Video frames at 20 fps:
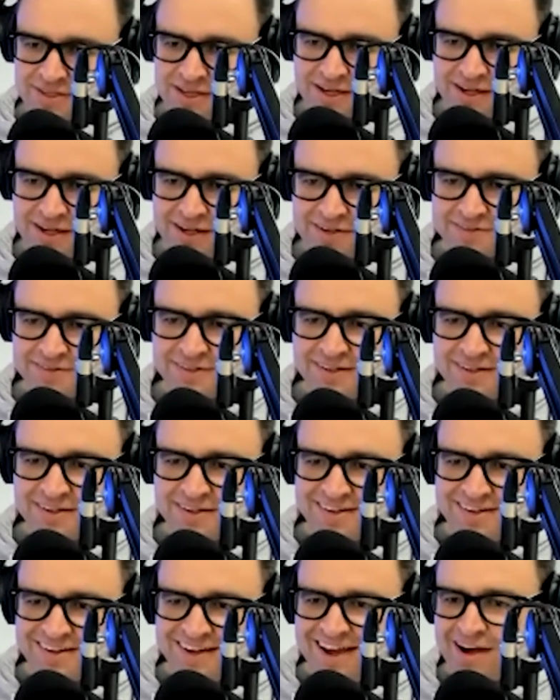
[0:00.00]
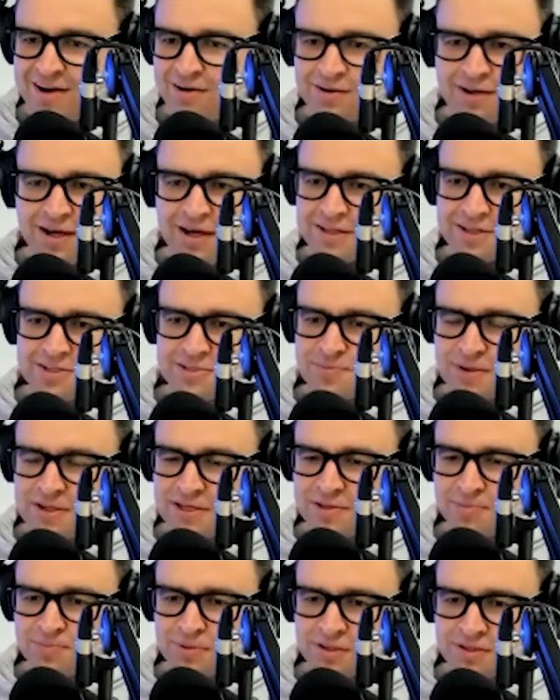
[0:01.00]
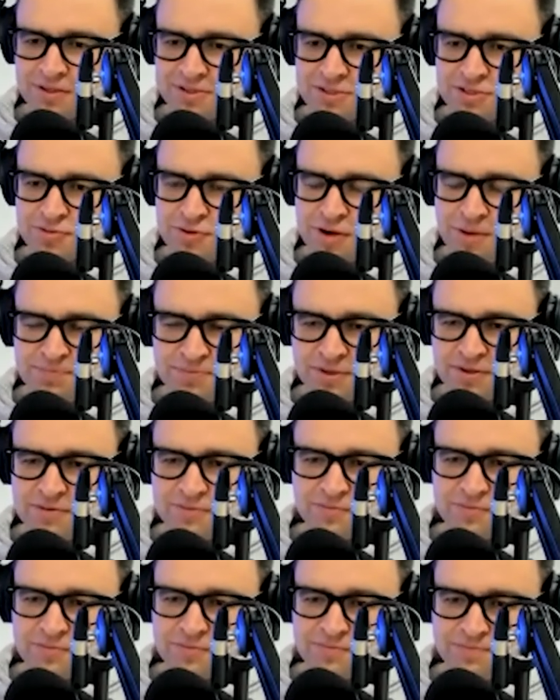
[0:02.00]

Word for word: and how how that's been completely disrupted.